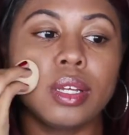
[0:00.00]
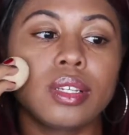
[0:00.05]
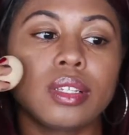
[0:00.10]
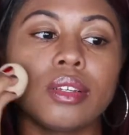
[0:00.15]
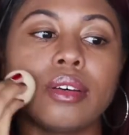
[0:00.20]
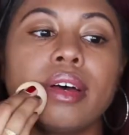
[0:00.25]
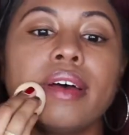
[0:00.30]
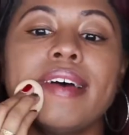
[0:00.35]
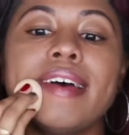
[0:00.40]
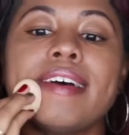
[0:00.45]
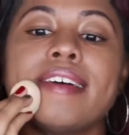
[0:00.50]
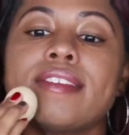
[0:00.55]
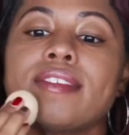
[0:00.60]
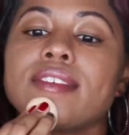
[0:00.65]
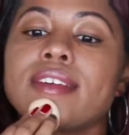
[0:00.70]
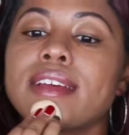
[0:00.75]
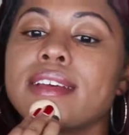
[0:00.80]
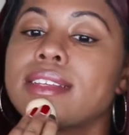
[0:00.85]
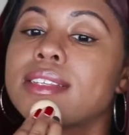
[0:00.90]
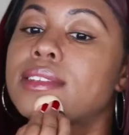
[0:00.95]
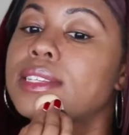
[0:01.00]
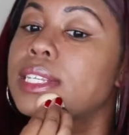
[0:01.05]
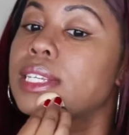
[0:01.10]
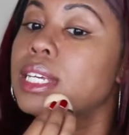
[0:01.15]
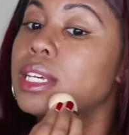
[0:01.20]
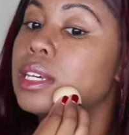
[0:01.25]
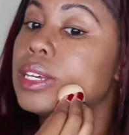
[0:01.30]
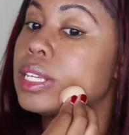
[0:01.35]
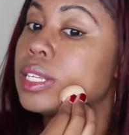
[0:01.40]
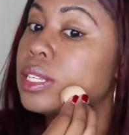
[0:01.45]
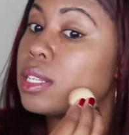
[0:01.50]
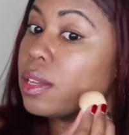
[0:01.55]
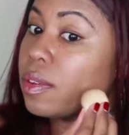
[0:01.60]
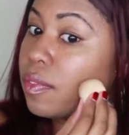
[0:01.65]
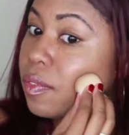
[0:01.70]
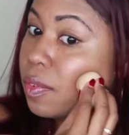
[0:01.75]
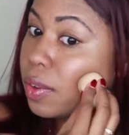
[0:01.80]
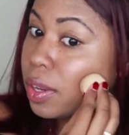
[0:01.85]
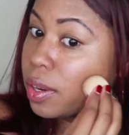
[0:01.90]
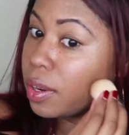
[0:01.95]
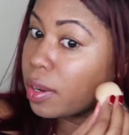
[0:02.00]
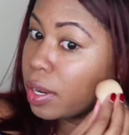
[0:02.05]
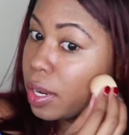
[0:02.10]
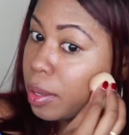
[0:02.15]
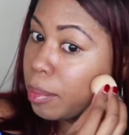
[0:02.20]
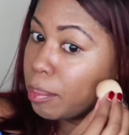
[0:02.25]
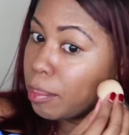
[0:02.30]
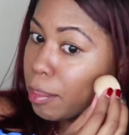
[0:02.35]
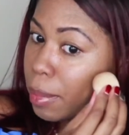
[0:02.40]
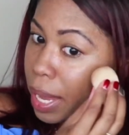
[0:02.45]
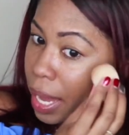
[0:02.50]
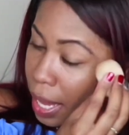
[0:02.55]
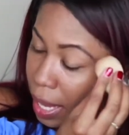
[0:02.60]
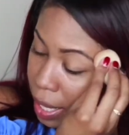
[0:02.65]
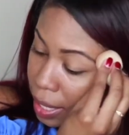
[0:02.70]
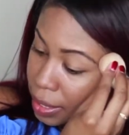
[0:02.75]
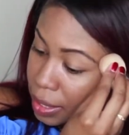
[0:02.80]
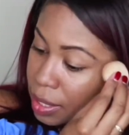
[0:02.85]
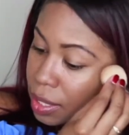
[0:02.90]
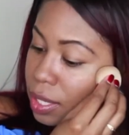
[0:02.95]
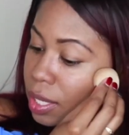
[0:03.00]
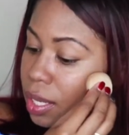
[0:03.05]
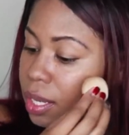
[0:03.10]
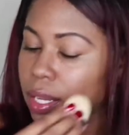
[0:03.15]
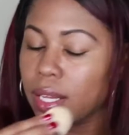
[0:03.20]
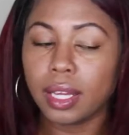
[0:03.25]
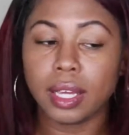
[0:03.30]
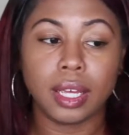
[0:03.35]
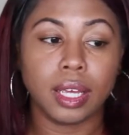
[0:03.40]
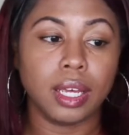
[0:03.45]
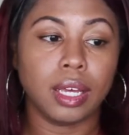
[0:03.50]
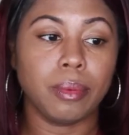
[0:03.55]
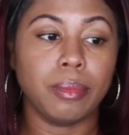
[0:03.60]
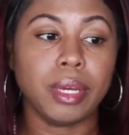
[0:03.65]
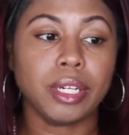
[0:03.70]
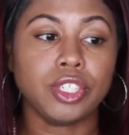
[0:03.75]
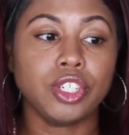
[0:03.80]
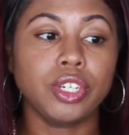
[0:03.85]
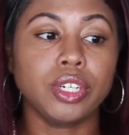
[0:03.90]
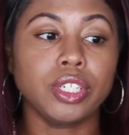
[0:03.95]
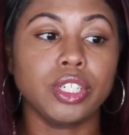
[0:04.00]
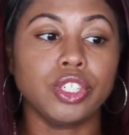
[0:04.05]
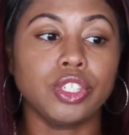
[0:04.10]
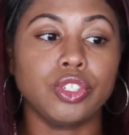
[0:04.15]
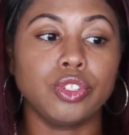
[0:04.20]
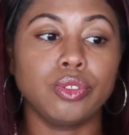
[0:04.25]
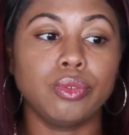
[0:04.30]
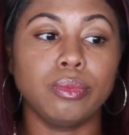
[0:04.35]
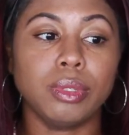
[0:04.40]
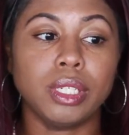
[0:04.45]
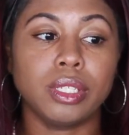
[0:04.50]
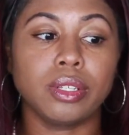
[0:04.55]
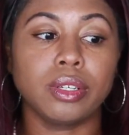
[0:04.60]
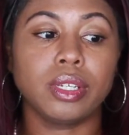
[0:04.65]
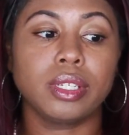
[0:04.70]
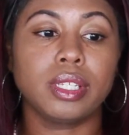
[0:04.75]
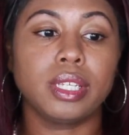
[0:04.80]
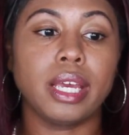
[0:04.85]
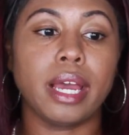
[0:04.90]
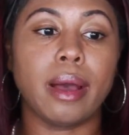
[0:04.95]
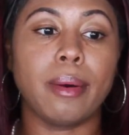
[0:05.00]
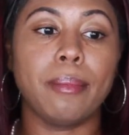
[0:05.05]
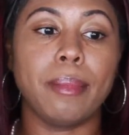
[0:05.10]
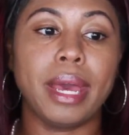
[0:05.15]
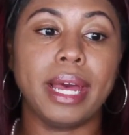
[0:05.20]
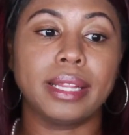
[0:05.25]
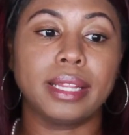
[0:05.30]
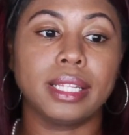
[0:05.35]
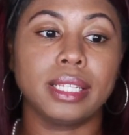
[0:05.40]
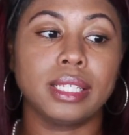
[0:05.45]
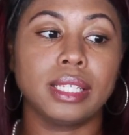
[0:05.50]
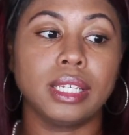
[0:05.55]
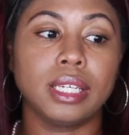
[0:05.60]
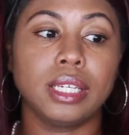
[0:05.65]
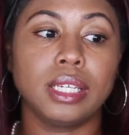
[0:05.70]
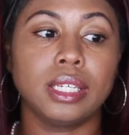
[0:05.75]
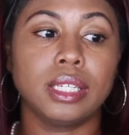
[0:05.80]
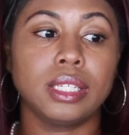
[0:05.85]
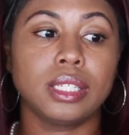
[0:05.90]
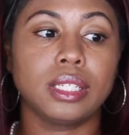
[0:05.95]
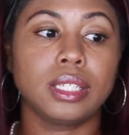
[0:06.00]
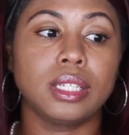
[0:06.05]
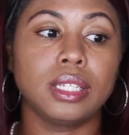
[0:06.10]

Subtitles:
So as you can see, it's a very matte. I'm actually going to zoom in so you can see how matte this is.